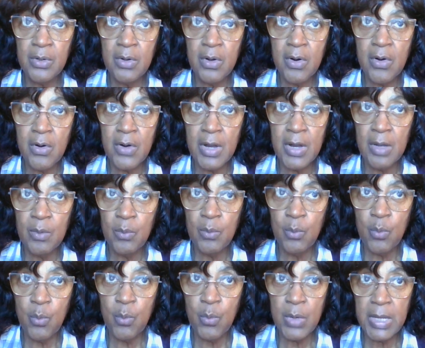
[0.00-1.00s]
or
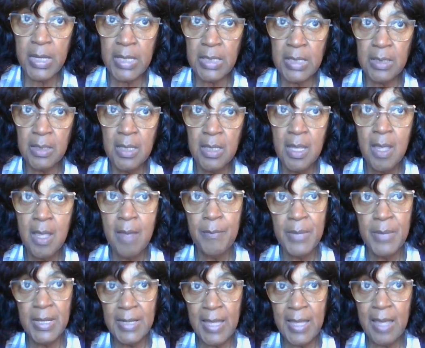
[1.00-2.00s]
awake,
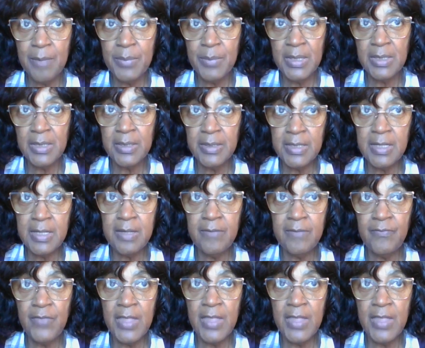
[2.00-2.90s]
but I believe